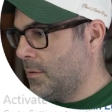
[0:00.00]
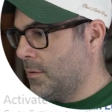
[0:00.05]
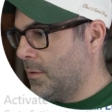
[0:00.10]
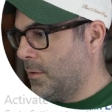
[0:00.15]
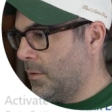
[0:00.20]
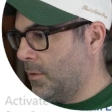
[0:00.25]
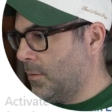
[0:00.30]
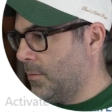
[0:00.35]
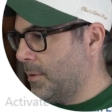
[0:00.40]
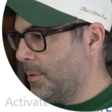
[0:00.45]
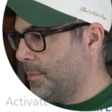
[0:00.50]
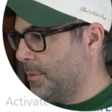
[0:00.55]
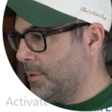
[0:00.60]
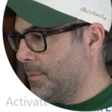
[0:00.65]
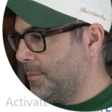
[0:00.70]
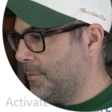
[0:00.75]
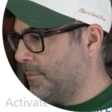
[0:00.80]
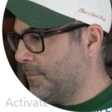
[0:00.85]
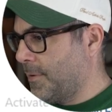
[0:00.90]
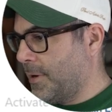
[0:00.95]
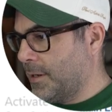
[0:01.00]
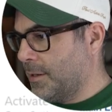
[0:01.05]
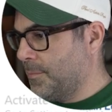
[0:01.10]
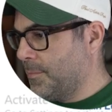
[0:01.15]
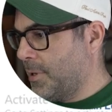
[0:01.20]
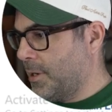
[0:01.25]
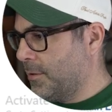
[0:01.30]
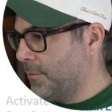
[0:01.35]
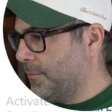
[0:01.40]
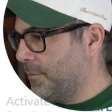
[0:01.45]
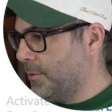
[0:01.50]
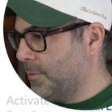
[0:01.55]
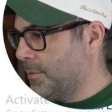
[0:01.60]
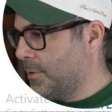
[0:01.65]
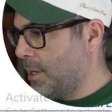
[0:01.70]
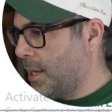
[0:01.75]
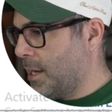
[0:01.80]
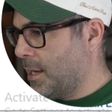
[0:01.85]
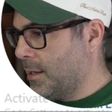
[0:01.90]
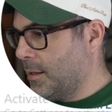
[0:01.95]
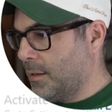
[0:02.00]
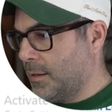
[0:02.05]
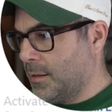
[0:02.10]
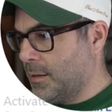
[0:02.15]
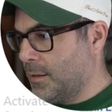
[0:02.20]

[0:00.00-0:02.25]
hallway, but let me find a better view of that.